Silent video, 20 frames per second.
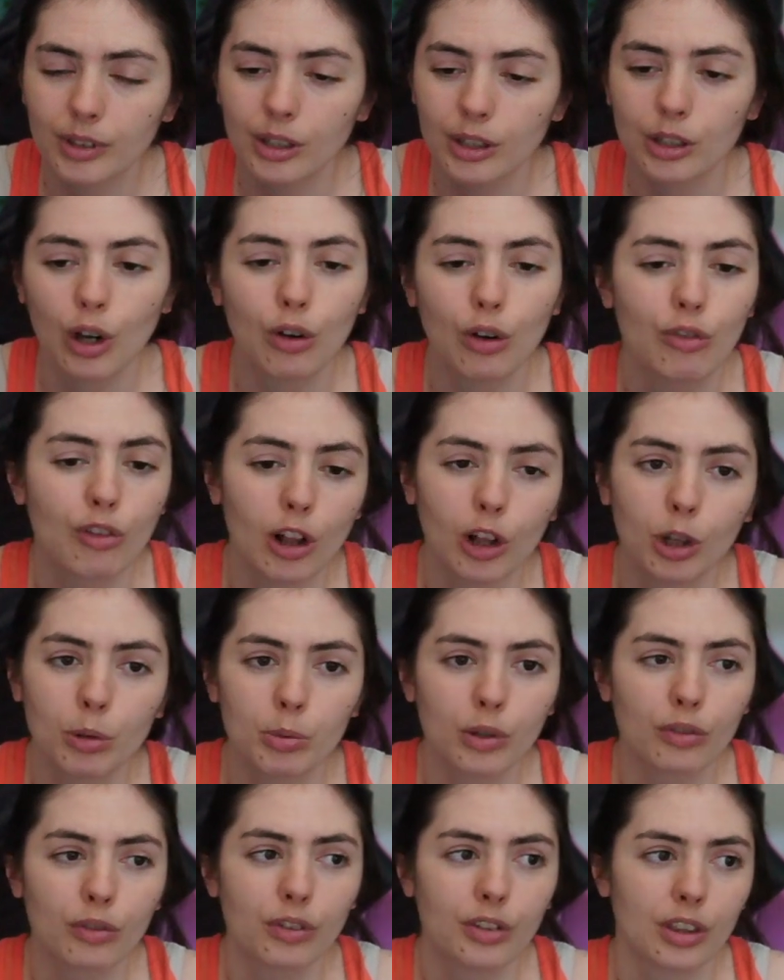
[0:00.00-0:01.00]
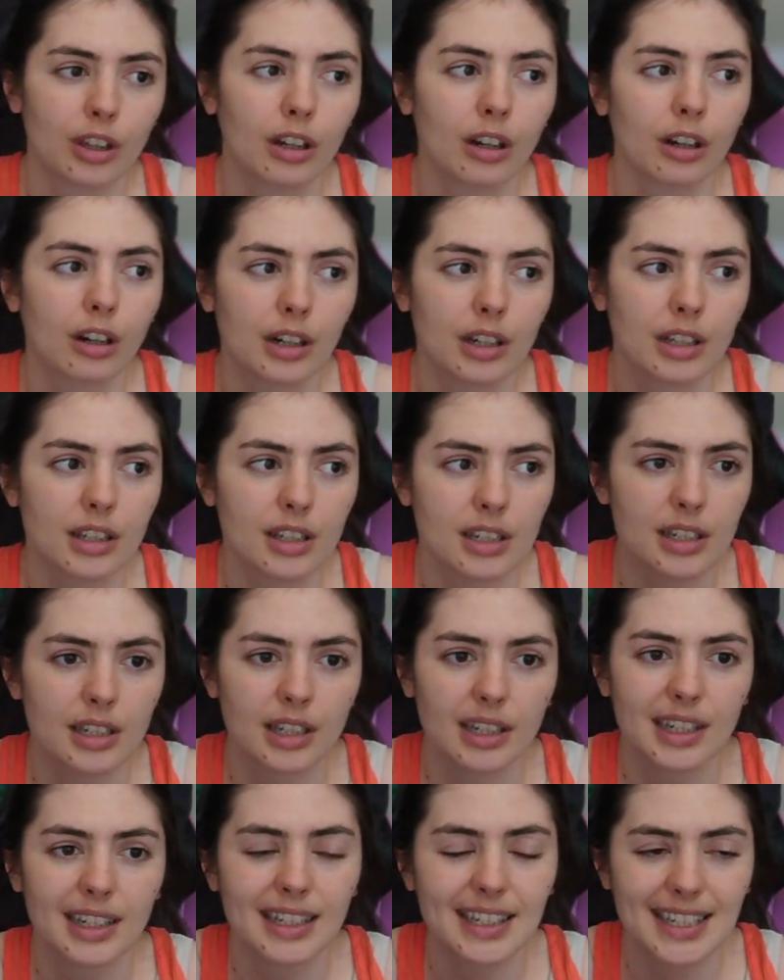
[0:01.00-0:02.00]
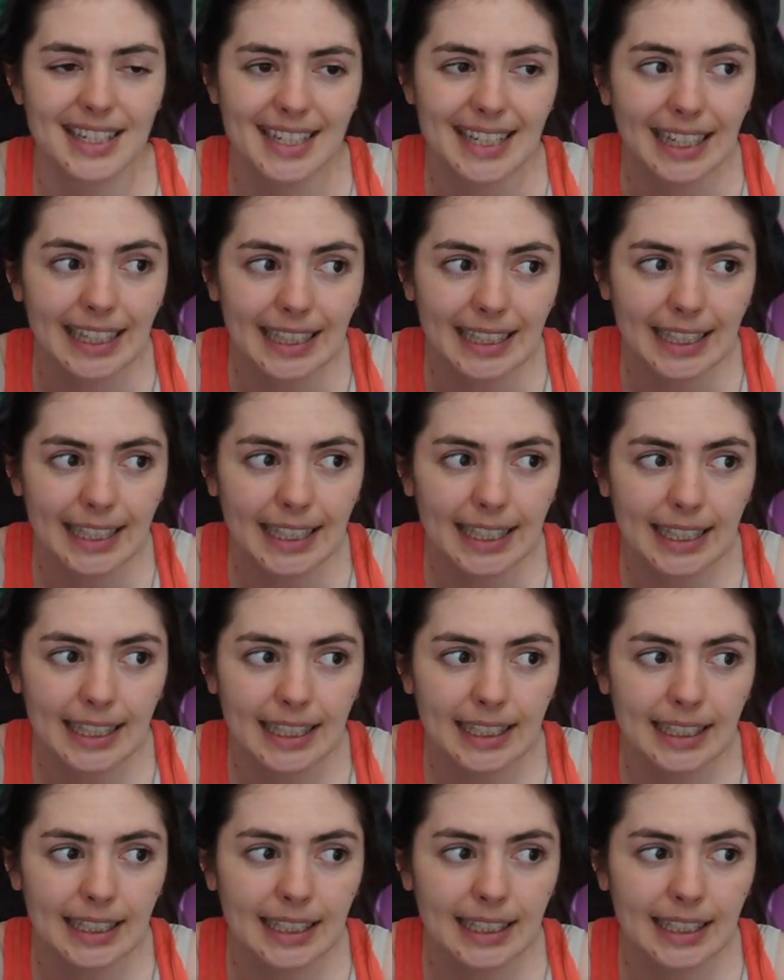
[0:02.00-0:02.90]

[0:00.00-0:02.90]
Go follow me over there. It's Gaxelle.